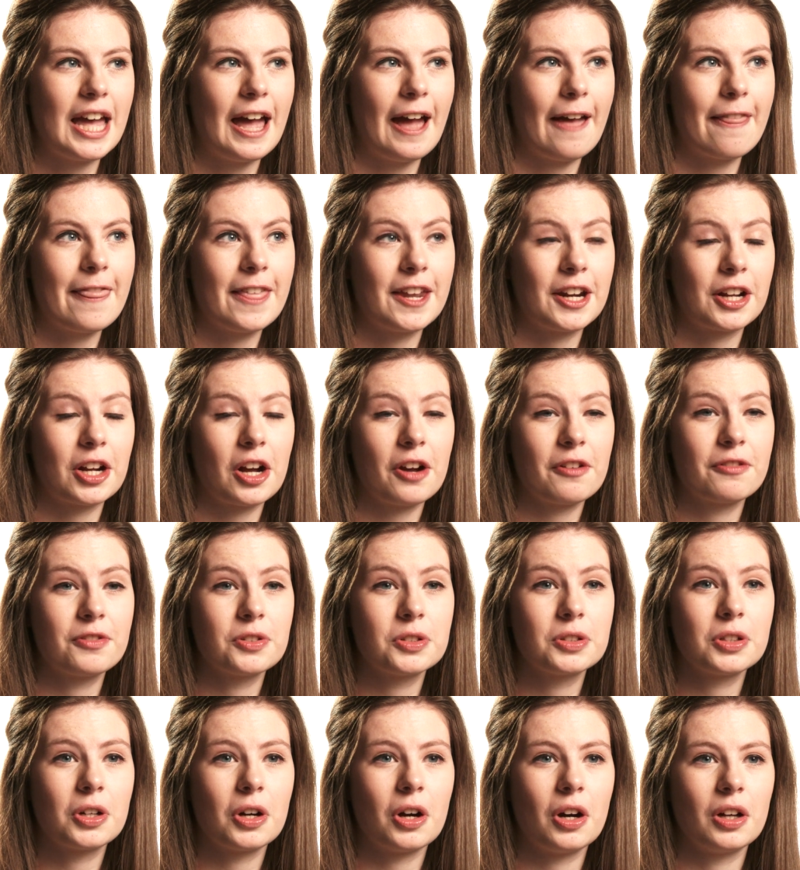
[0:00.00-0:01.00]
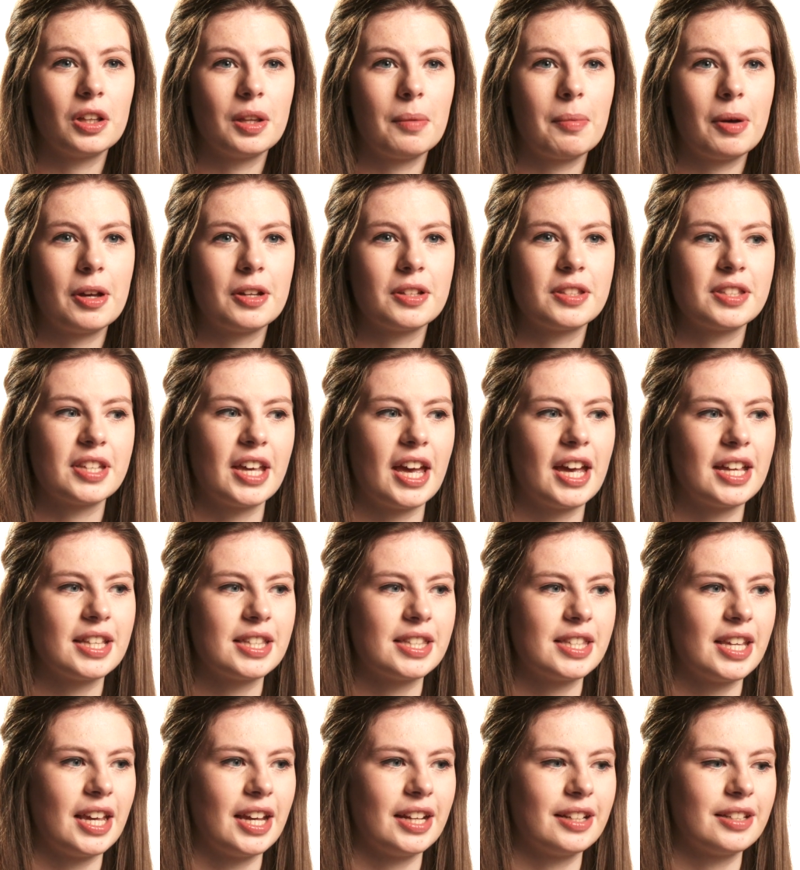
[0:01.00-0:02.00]
And then I got a phone call about it and
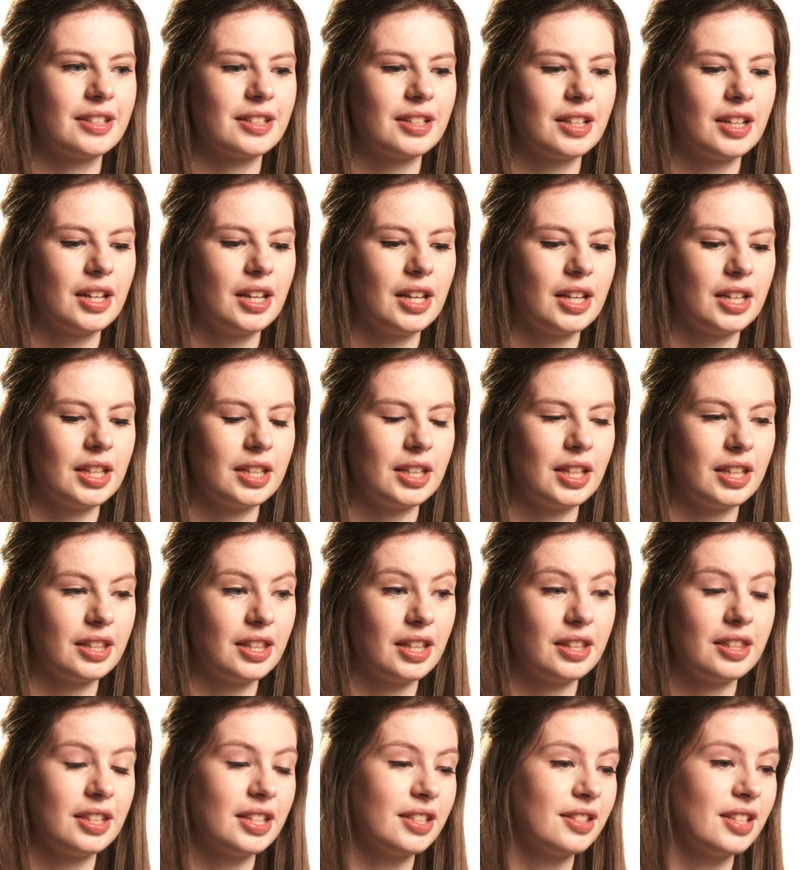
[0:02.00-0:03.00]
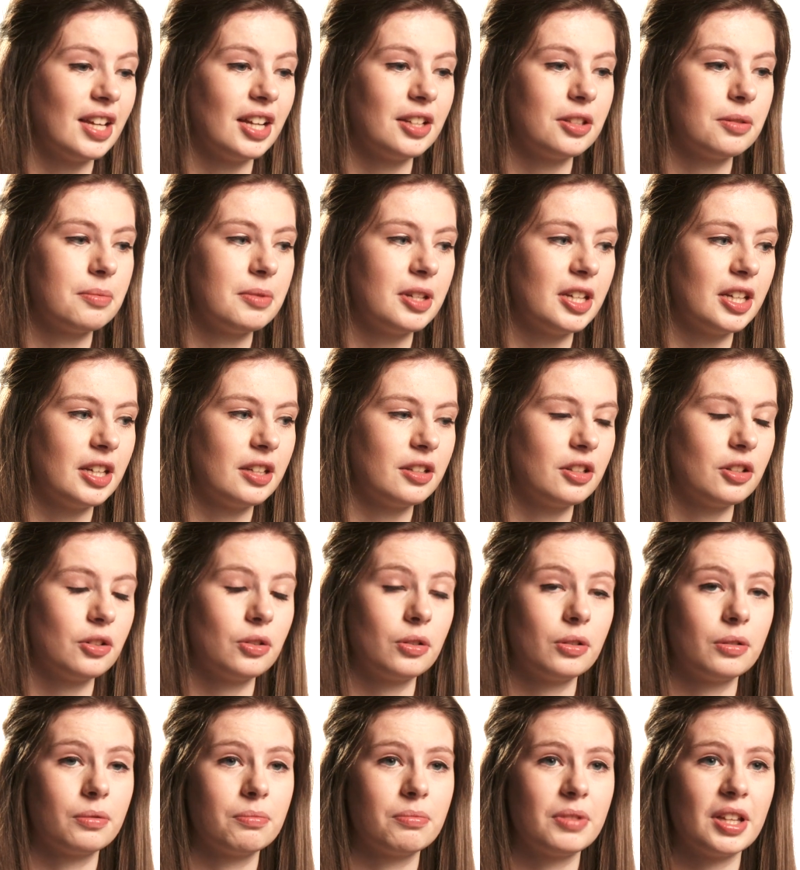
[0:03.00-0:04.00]
said, and they said to me, you
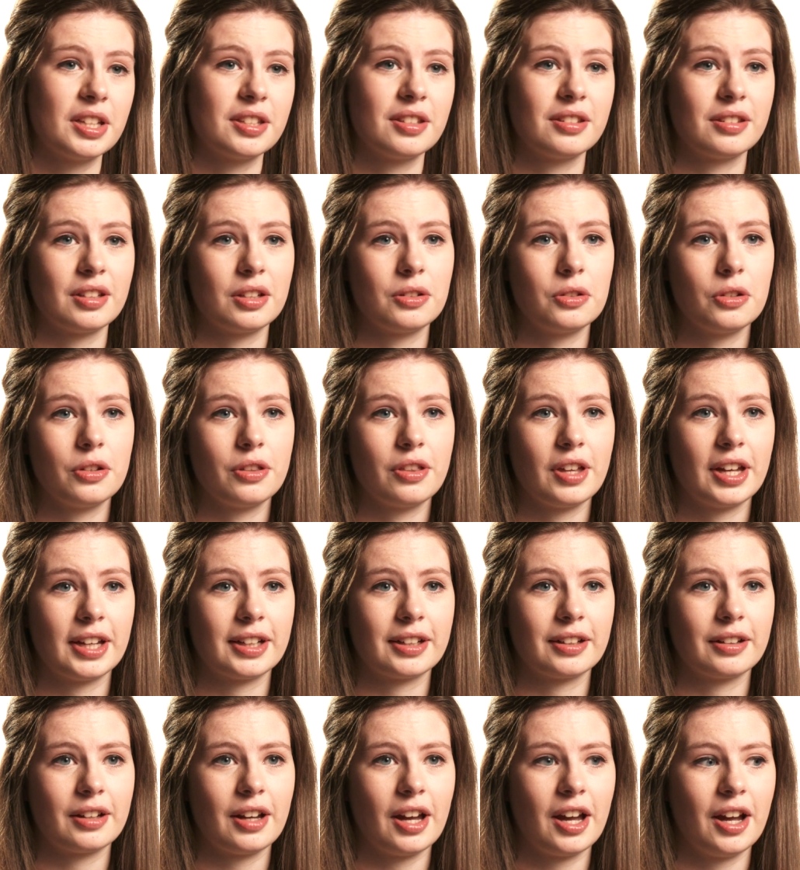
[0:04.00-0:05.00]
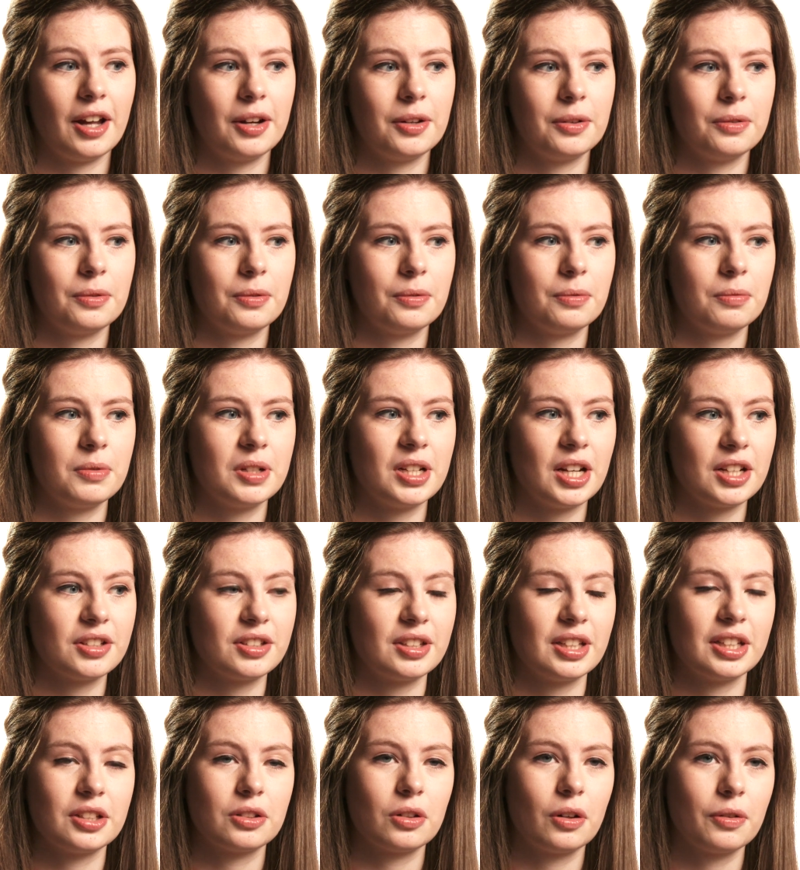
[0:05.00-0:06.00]
know, this is a new thing and we'd
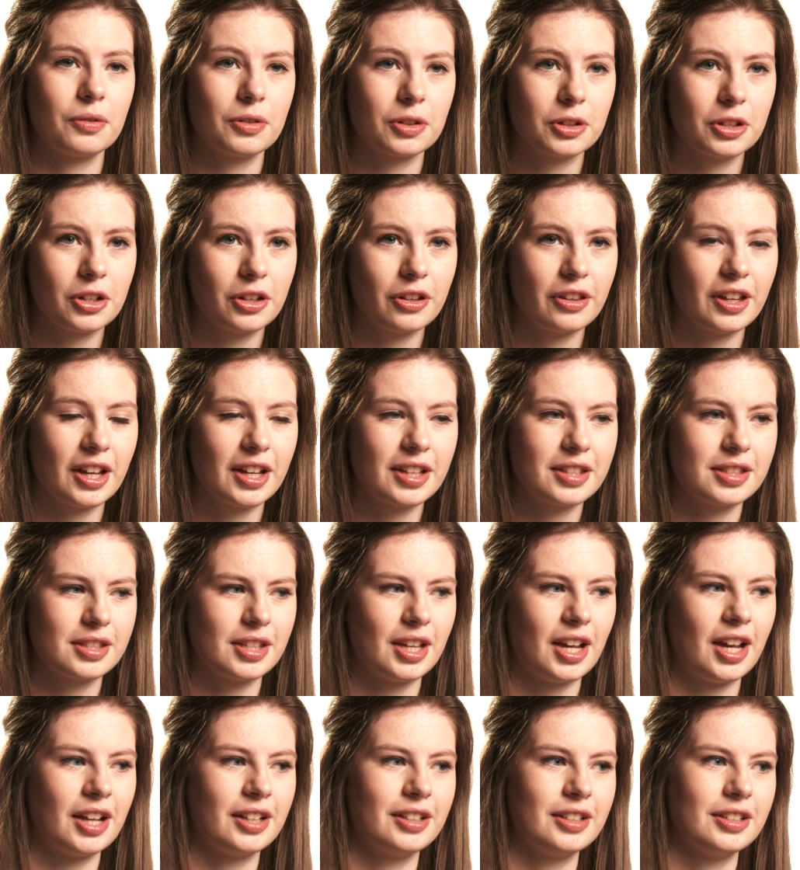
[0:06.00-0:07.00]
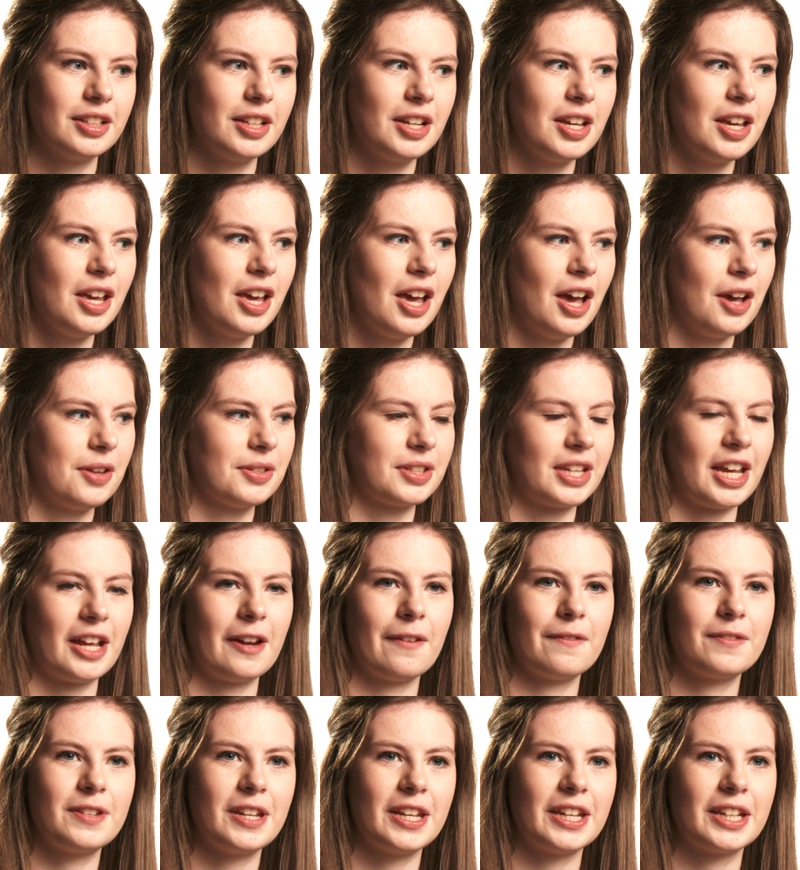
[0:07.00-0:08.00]
actually like to offer you this. And I was kind
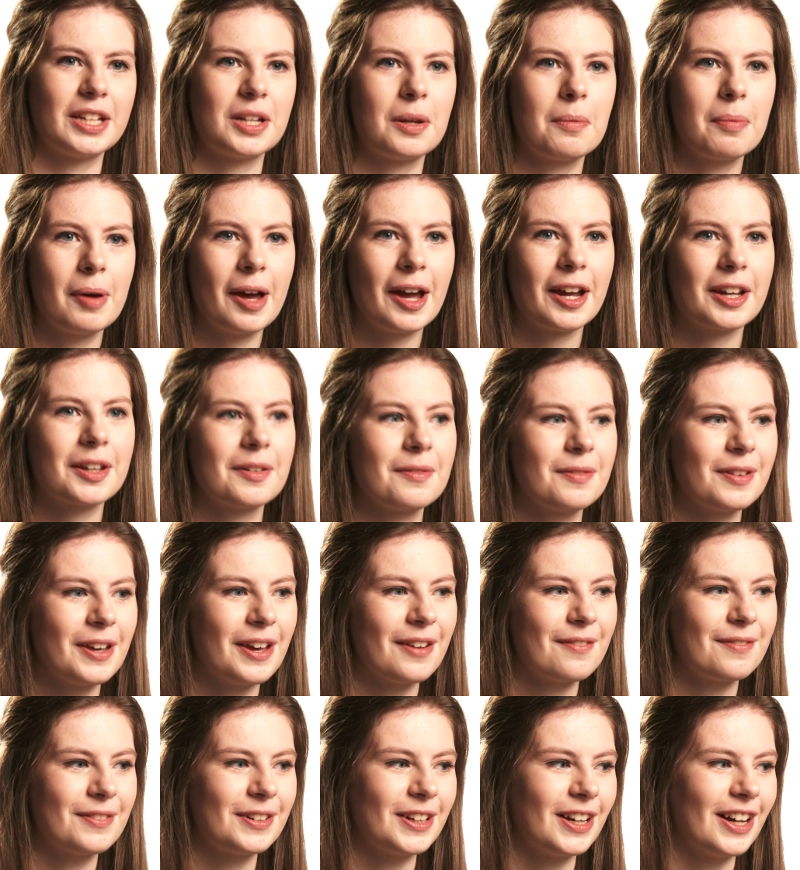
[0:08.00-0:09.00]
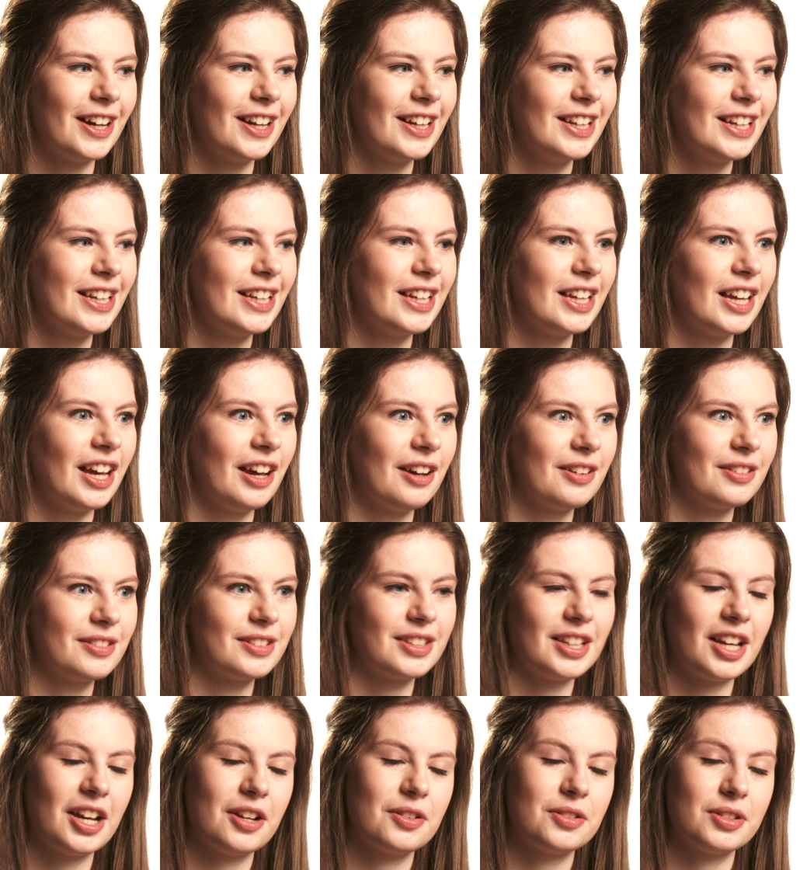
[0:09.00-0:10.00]
of taken aback of it, but
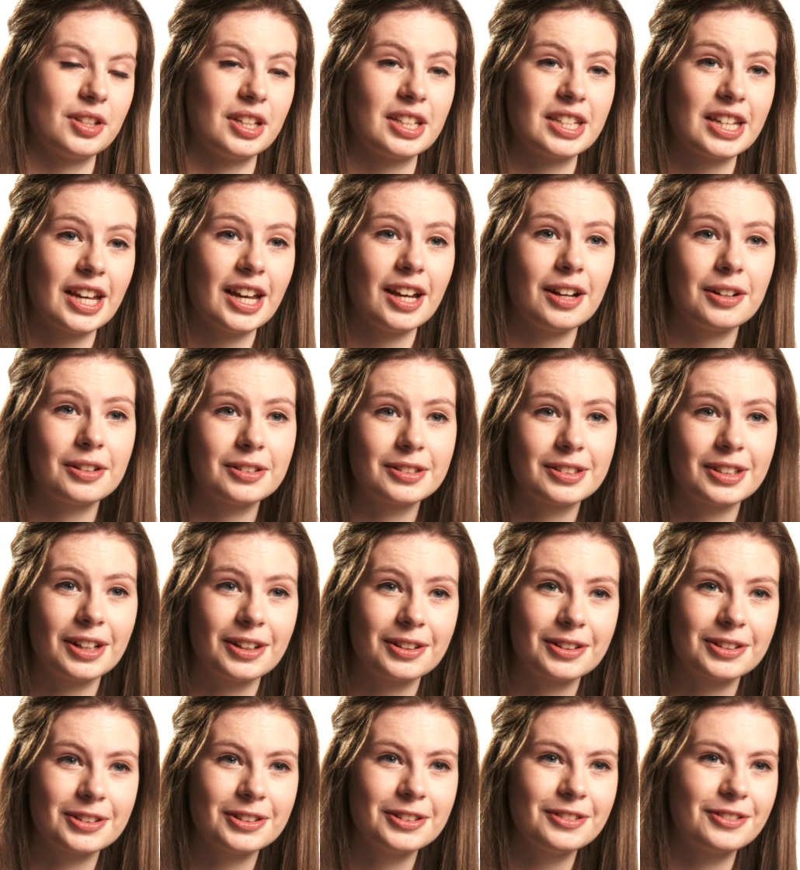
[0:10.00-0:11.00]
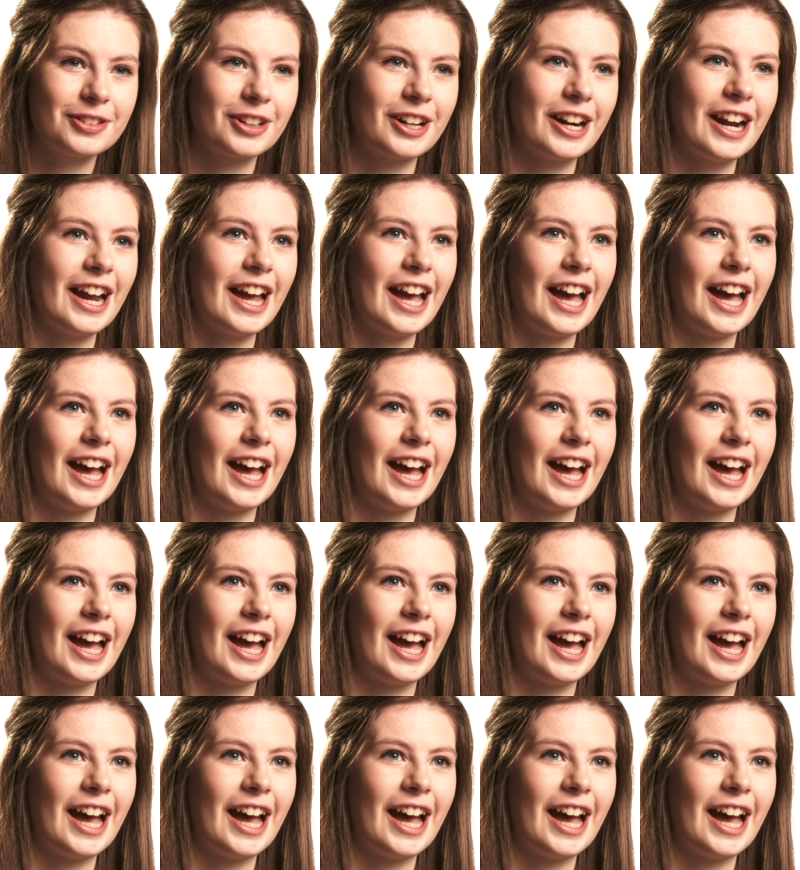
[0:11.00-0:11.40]
I was like, yeah, I'll go for it.